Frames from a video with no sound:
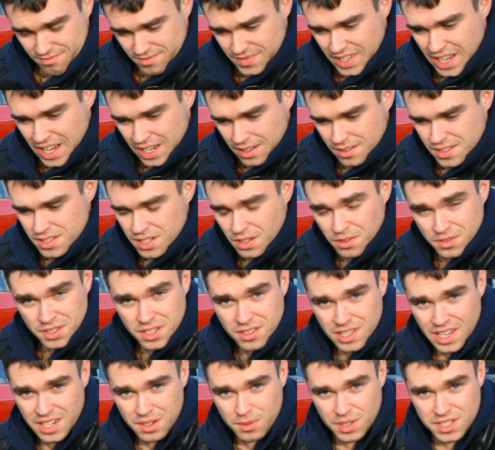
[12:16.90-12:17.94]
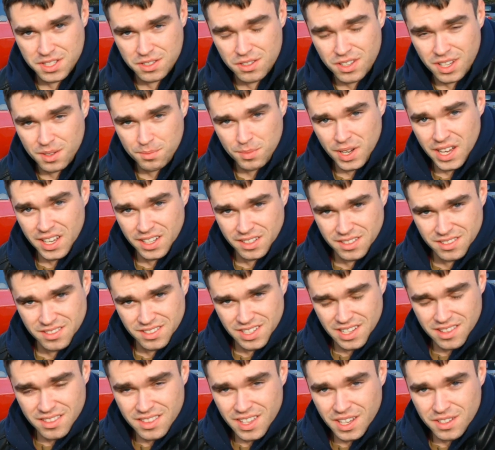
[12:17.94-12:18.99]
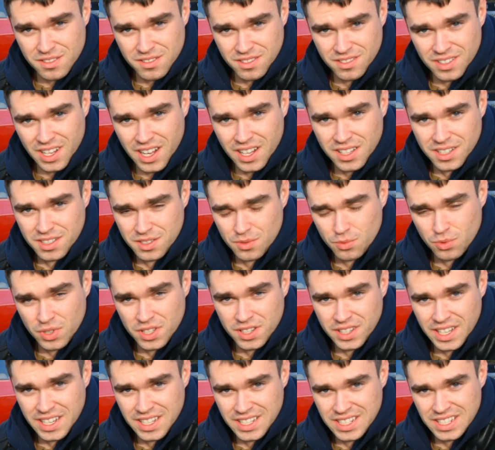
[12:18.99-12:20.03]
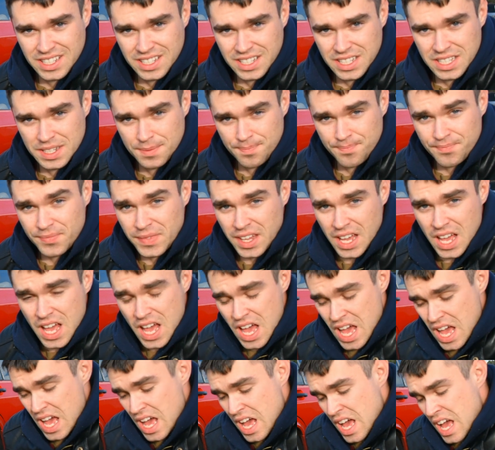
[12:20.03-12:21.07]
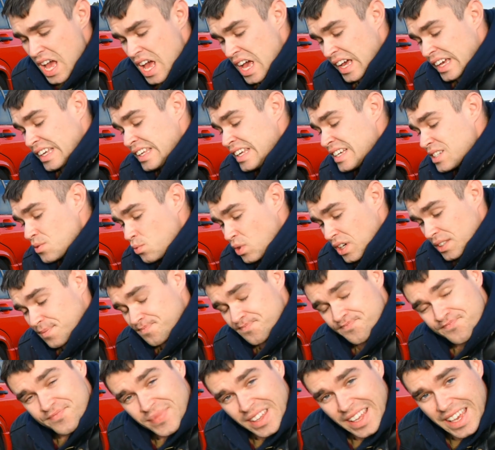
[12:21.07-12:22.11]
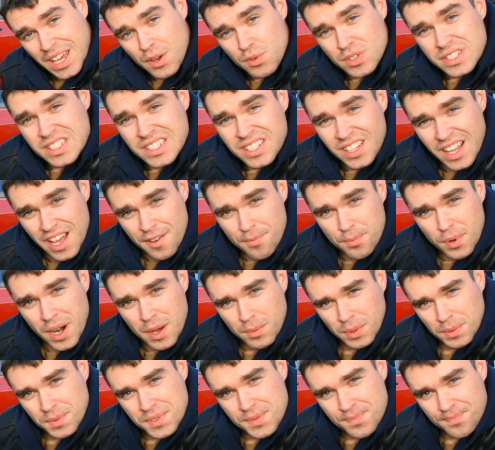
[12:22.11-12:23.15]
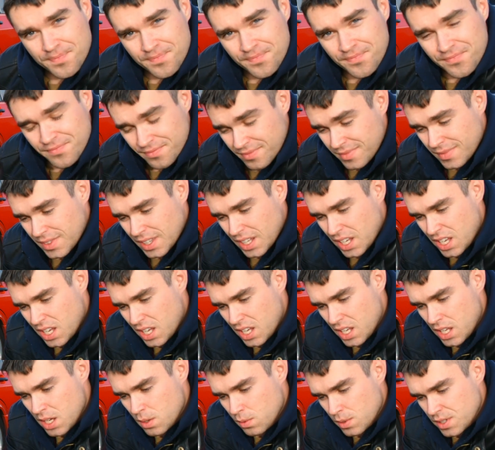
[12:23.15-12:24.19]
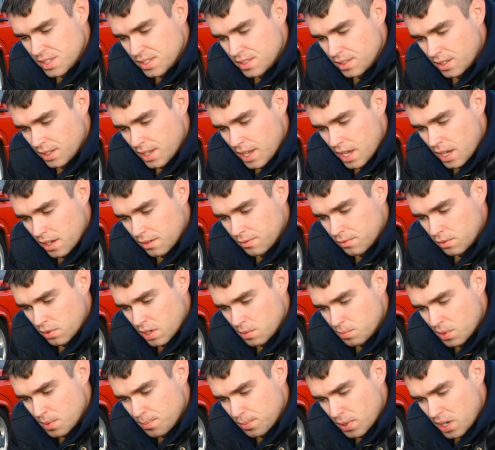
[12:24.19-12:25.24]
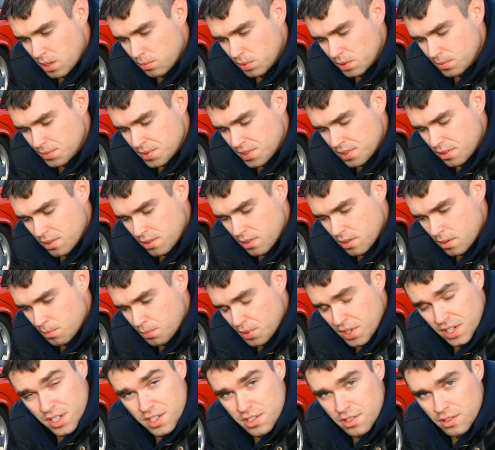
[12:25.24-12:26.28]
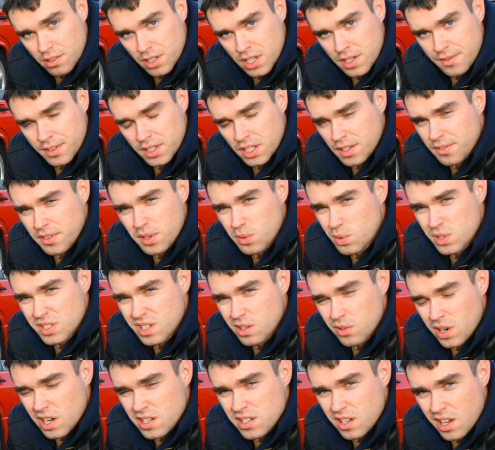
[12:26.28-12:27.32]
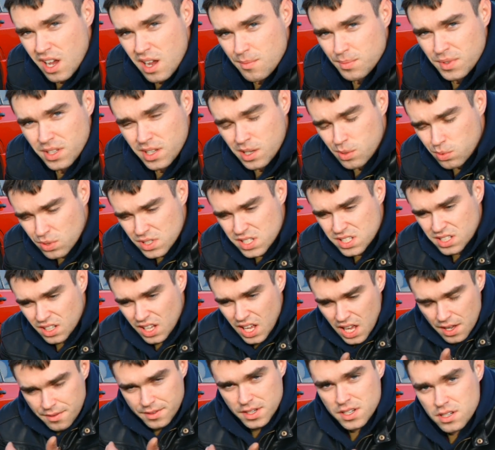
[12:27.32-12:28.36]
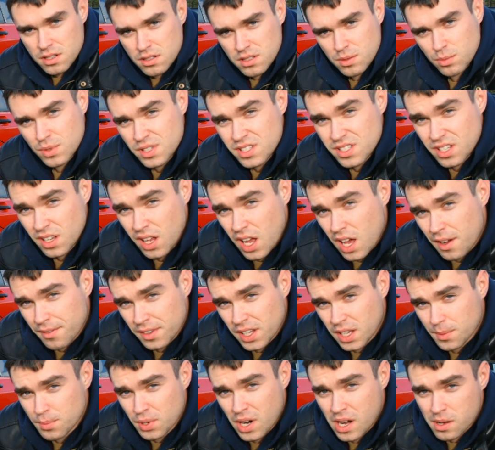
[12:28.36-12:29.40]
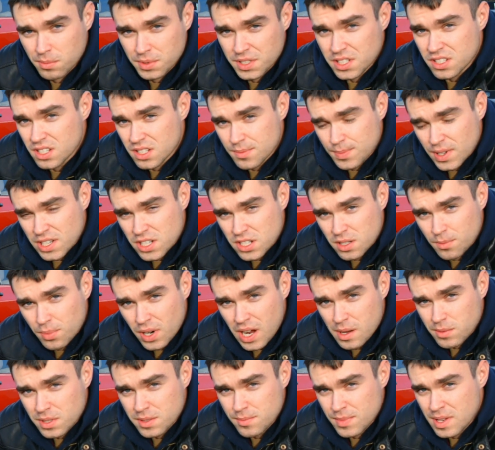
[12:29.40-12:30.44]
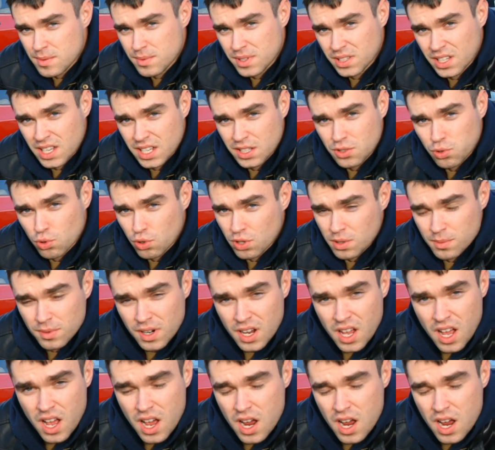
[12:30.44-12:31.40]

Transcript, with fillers: yeah, so anyways, you can buy $10,000 190E. Guess what? It will still have problems. It will still have rubber problems. I'm pretty sure, even if it was garage capped, it will still have issues. It will still have like probably suspension problems, maybe like torn